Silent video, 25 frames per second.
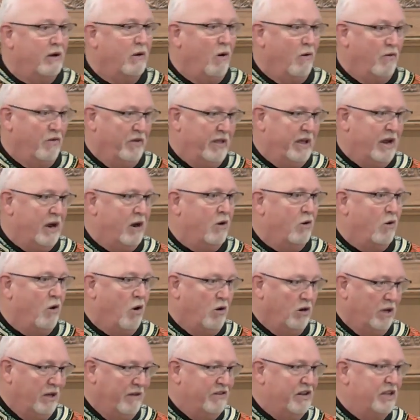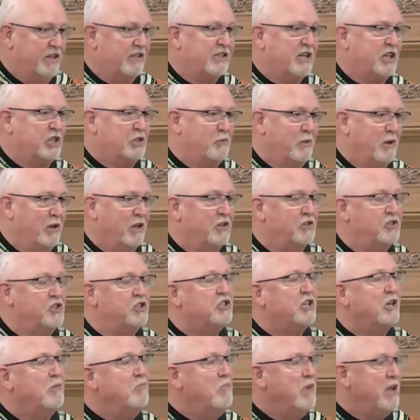over there are living in such
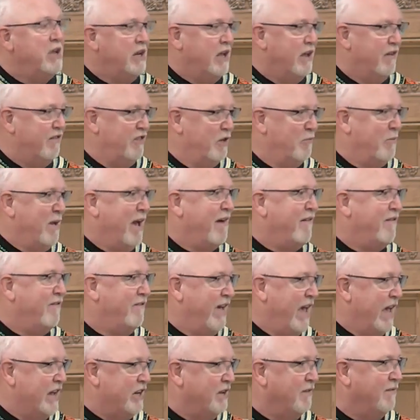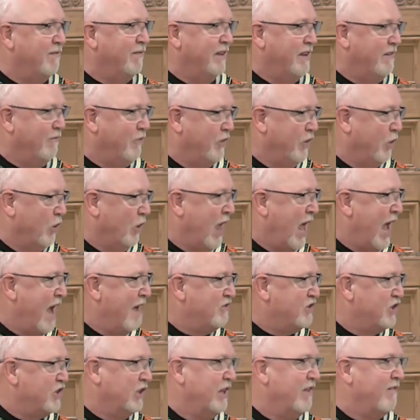villages, and many of them have had to flee for their
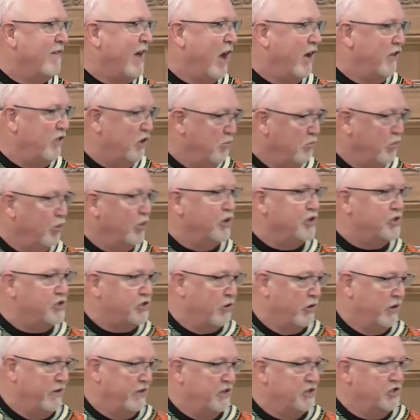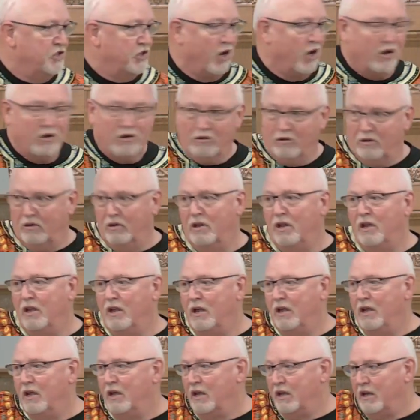lives and live out in the bush or in the jungle
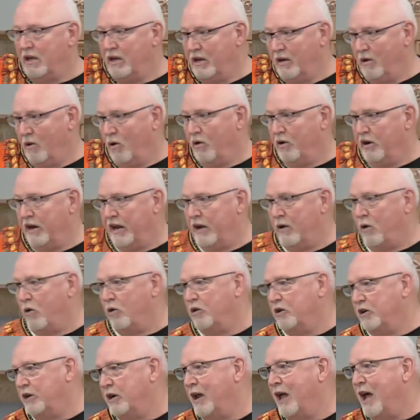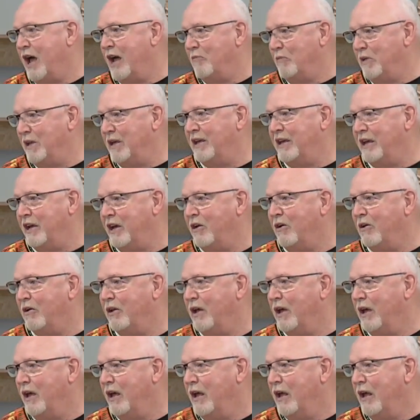in order to not be killed.
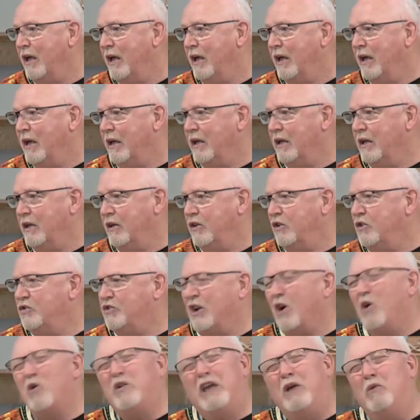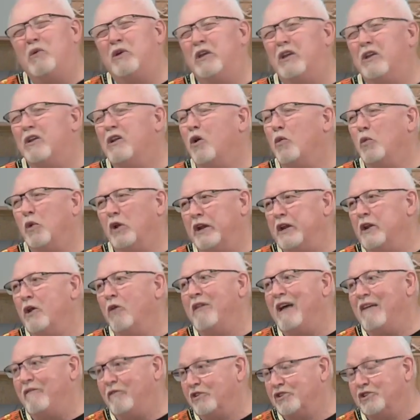You say, okay, well, you don't really know
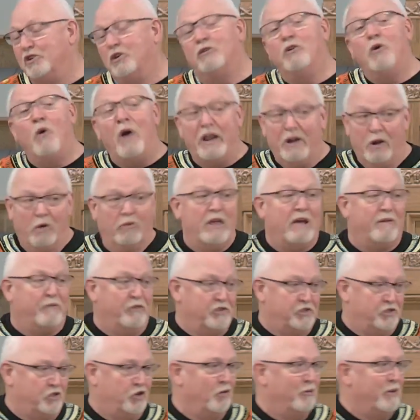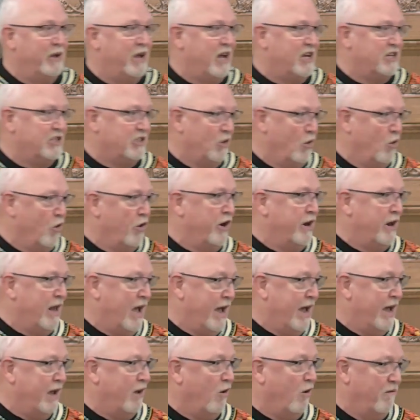that for sure. No, I know that for sure because Lori and
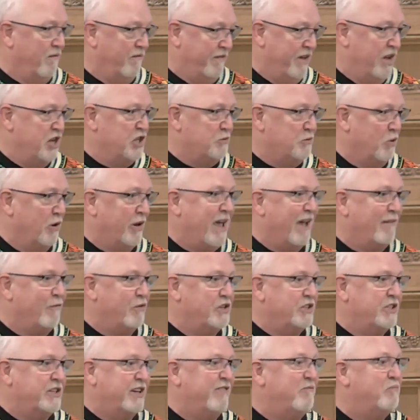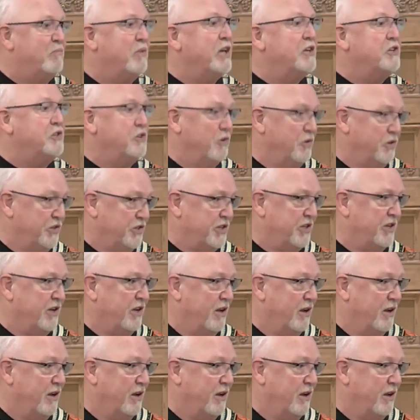I on Facebook have received pictures